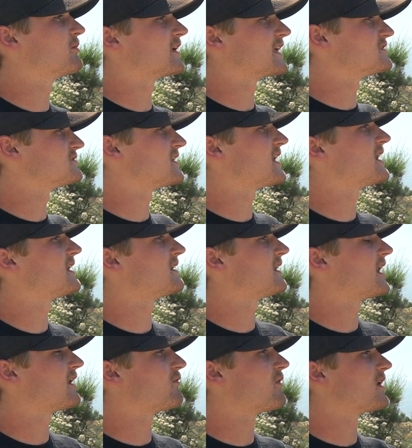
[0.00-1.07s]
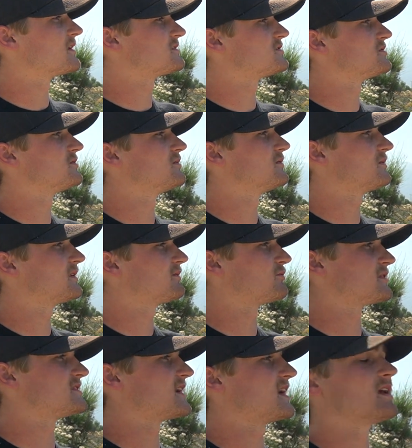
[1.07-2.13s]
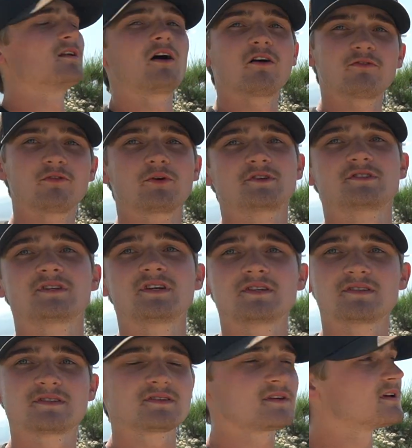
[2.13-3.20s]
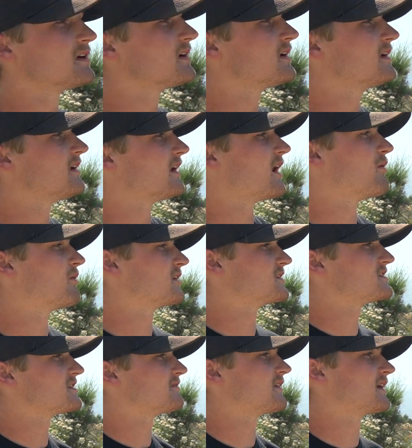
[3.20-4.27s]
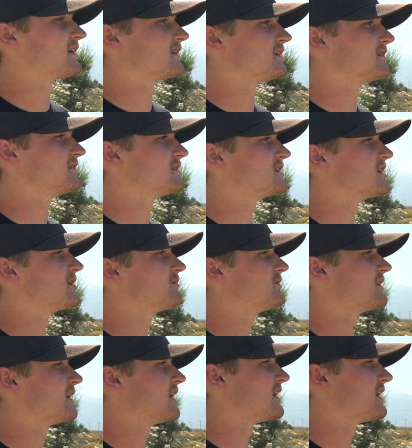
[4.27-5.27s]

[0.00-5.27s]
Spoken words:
when I do that, I want to retain all 4 seats. I want to see if I can keep the